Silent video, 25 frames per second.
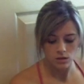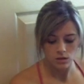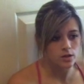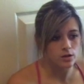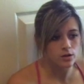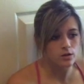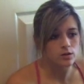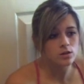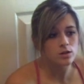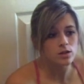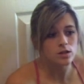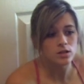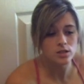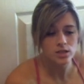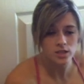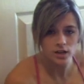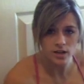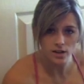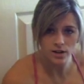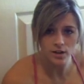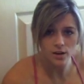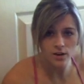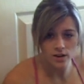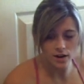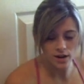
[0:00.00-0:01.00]
So go
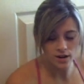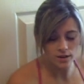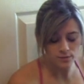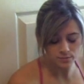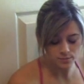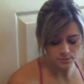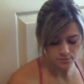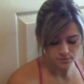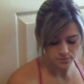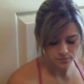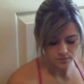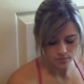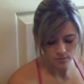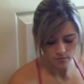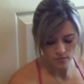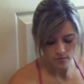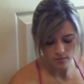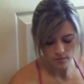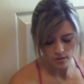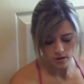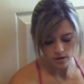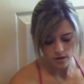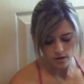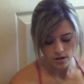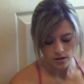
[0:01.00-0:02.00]
check her out.
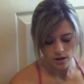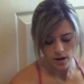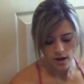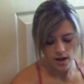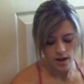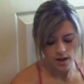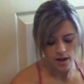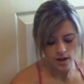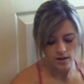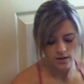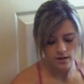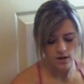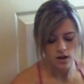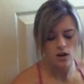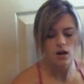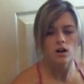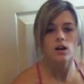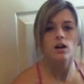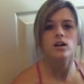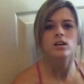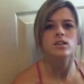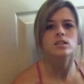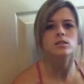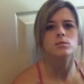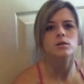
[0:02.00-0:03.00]
And her
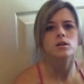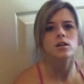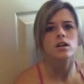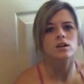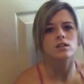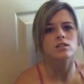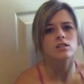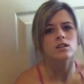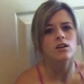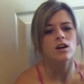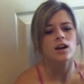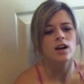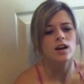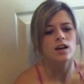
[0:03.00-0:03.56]
husband also